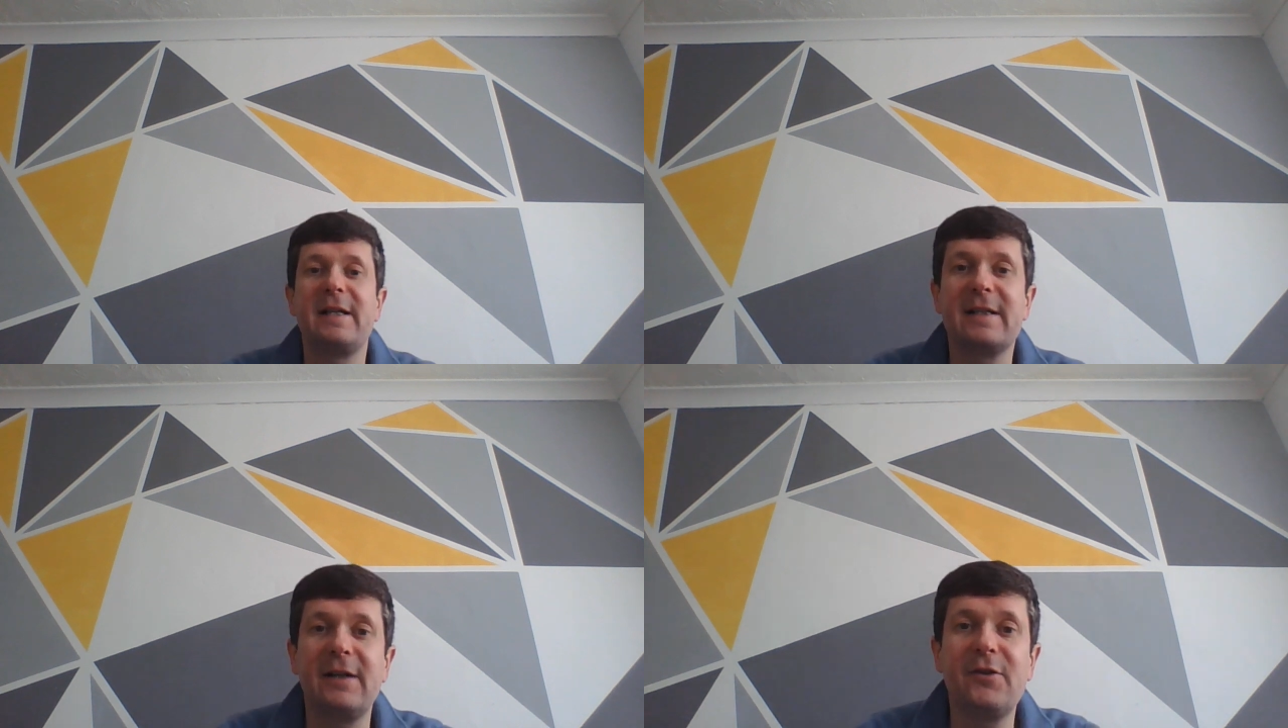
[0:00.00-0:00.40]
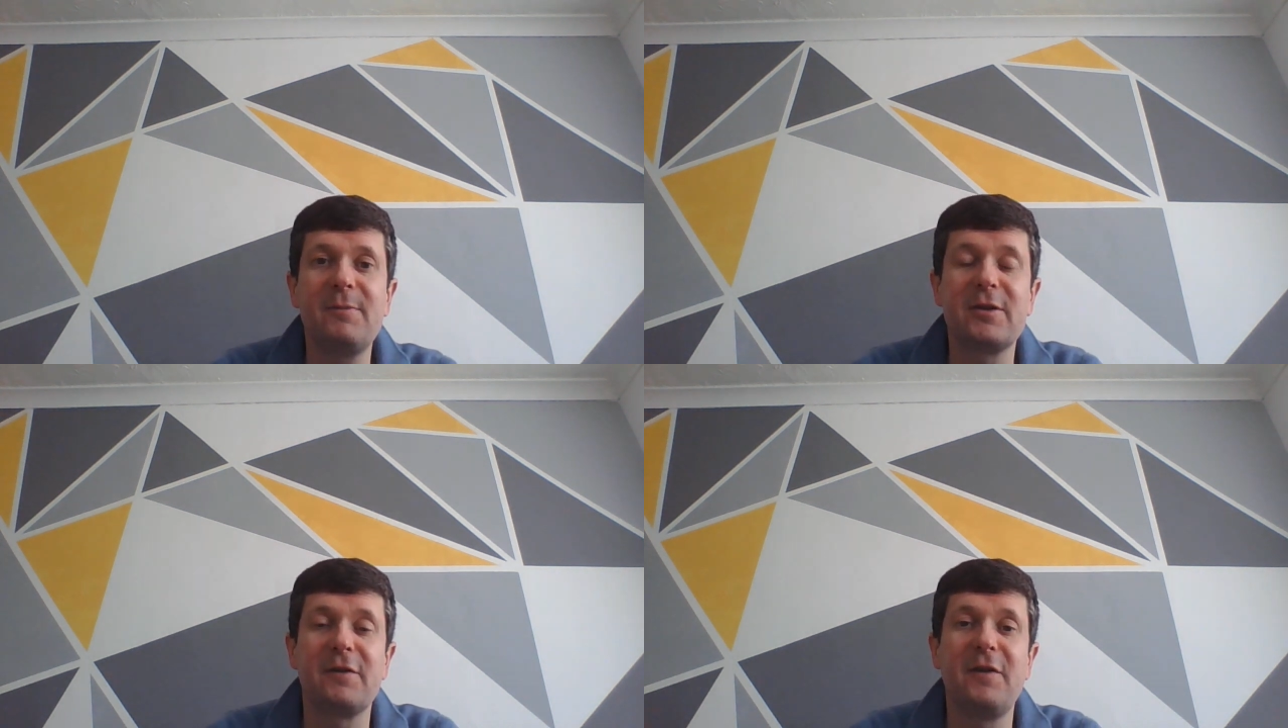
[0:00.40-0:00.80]
East
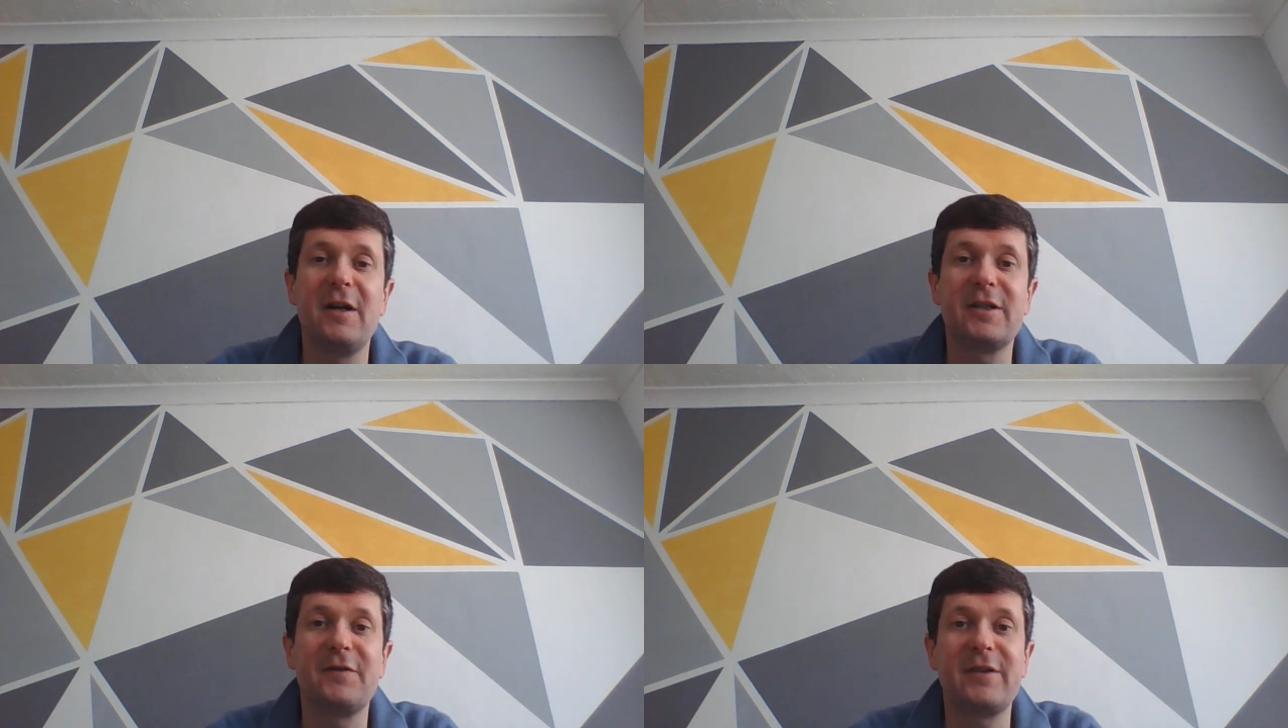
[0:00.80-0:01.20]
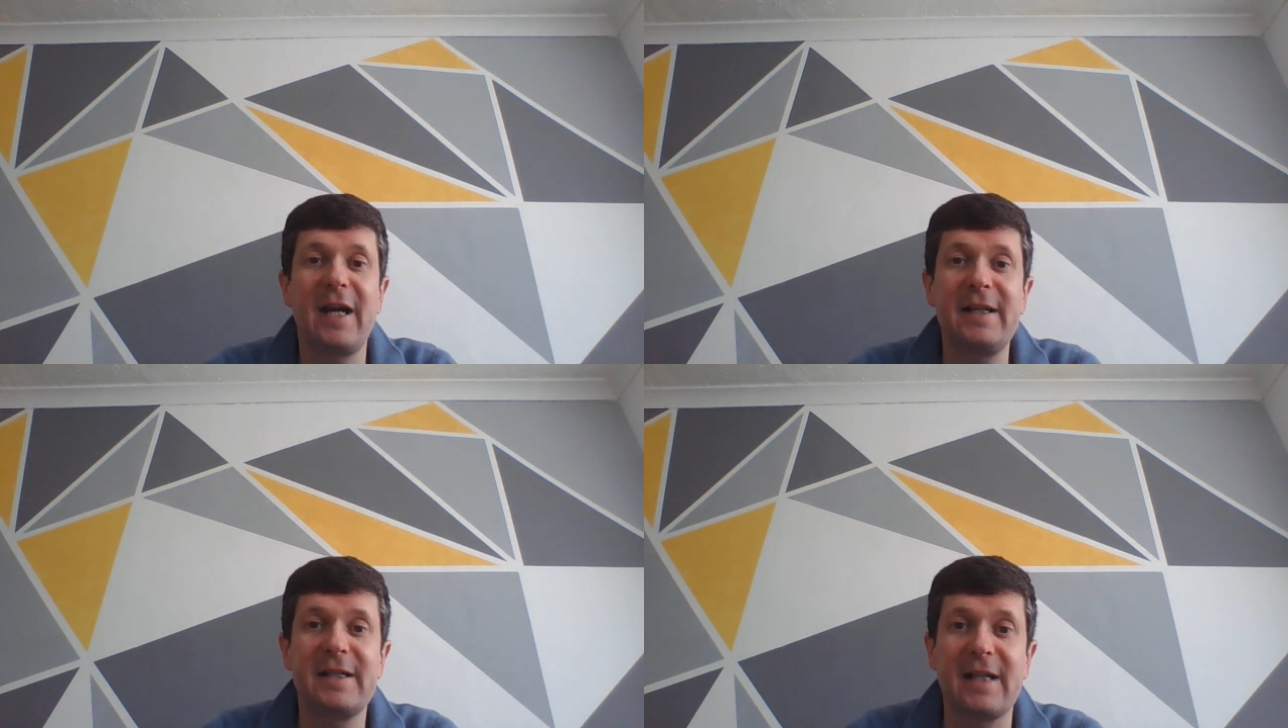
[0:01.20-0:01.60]
London was the first of
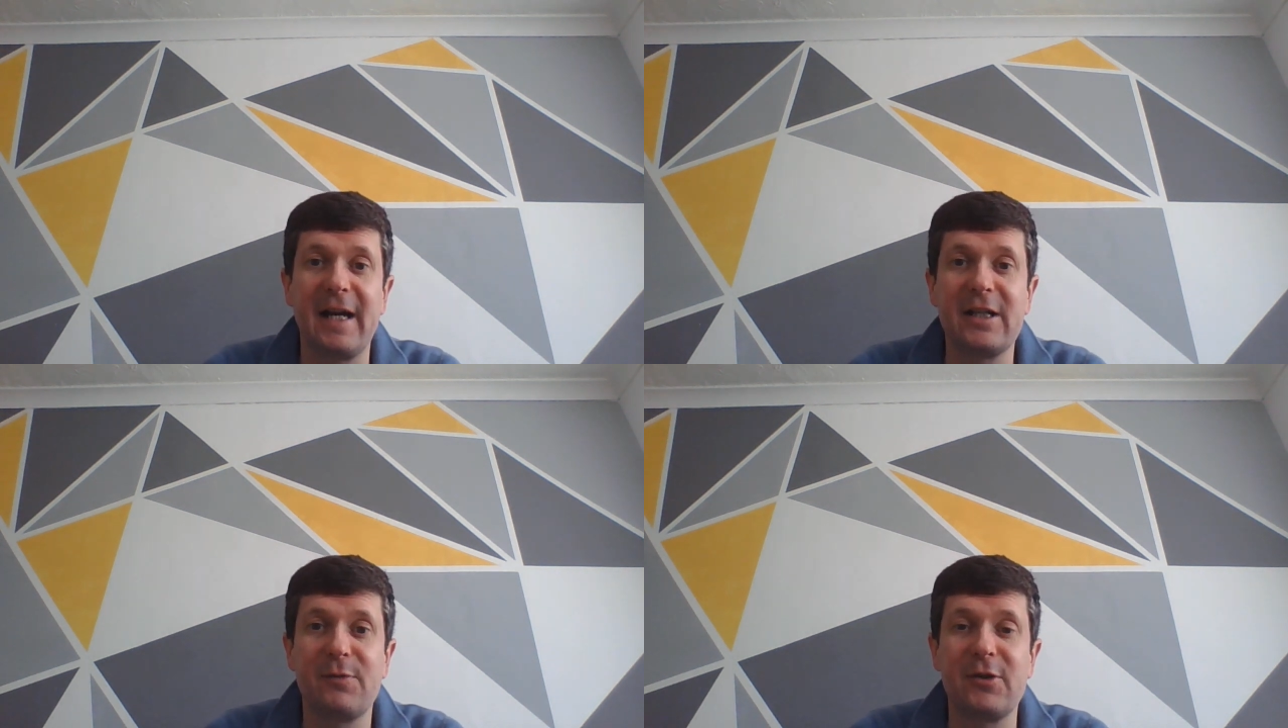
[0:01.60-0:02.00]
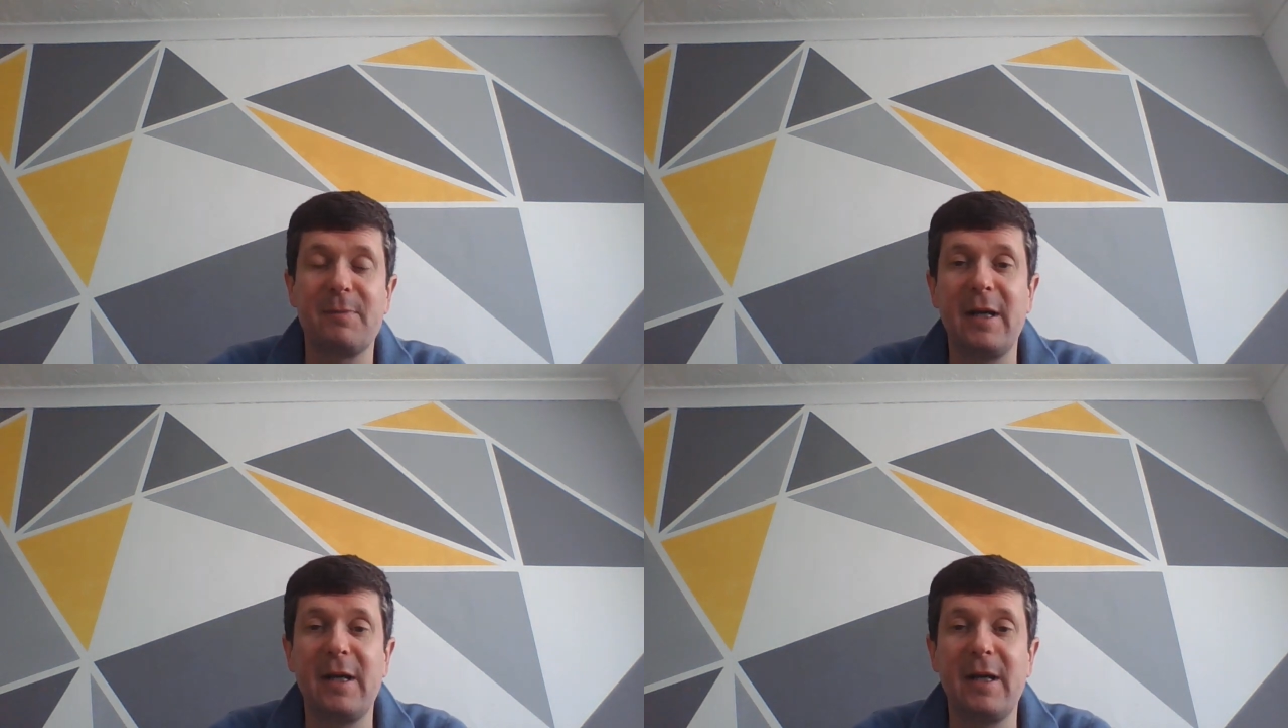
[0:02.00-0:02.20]
10 estates which